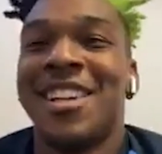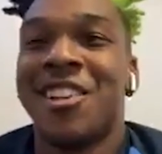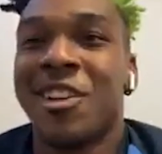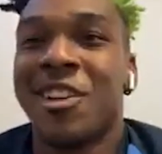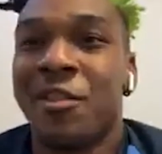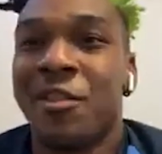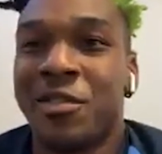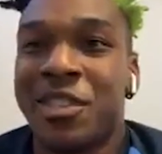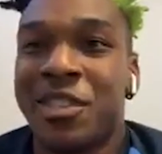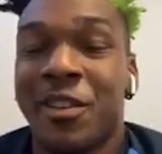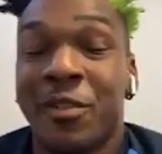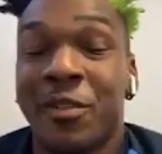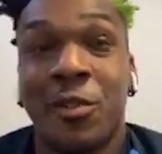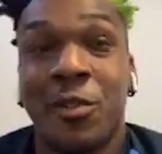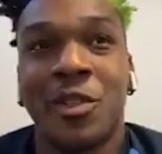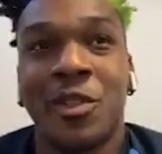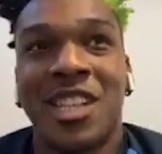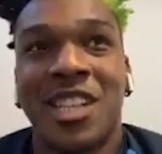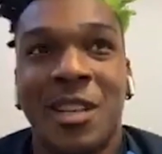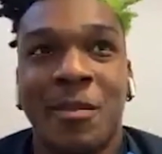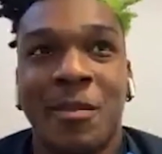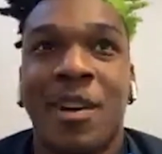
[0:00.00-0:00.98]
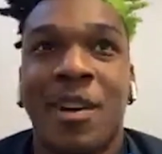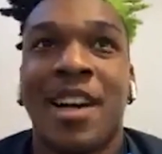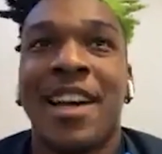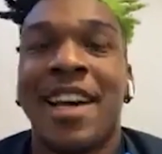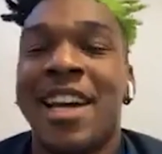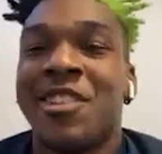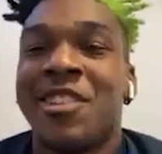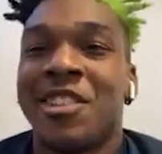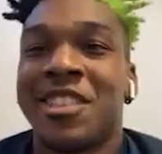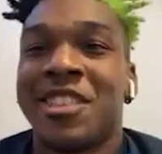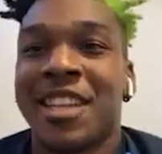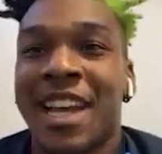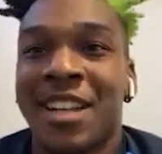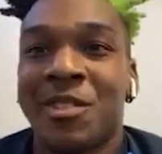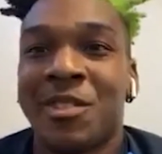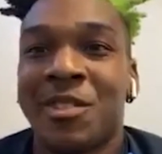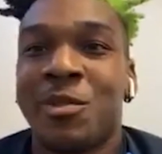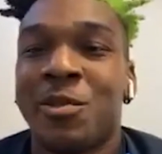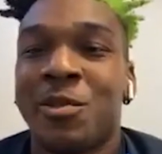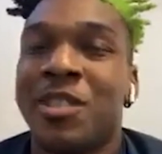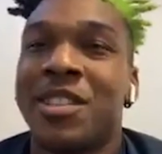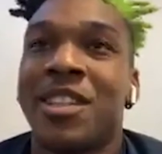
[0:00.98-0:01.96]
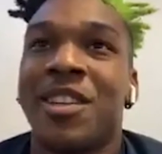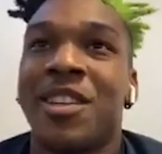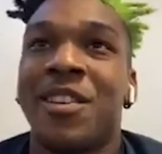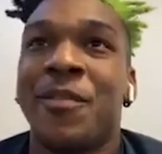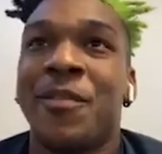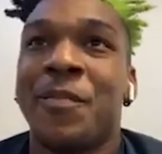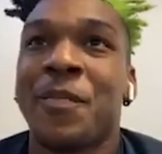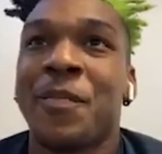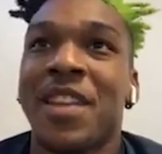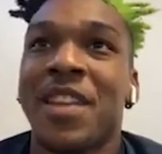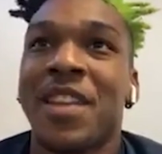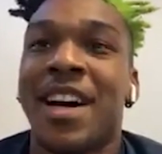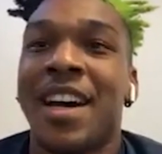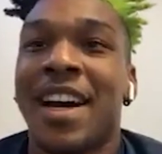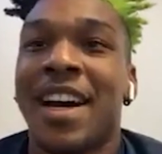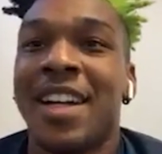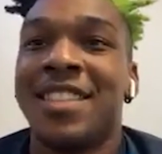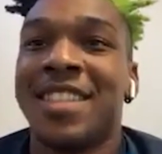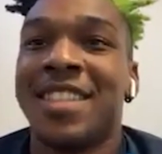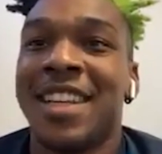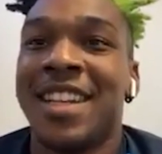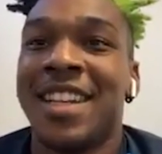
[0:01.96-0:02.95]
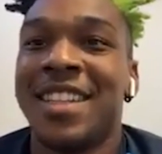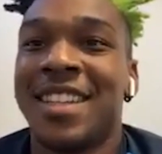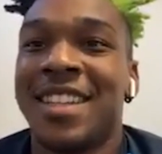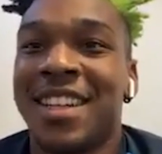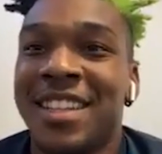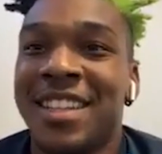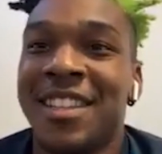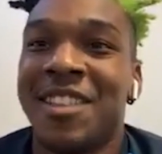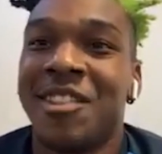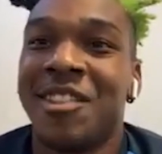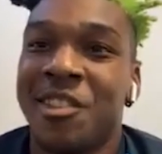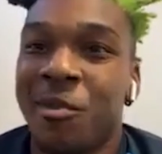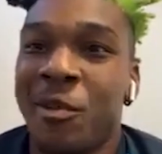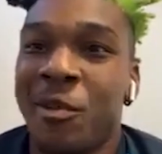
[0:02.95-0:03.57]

obviously, unfortunately, my hairdresser cancelled, so I had to get it done the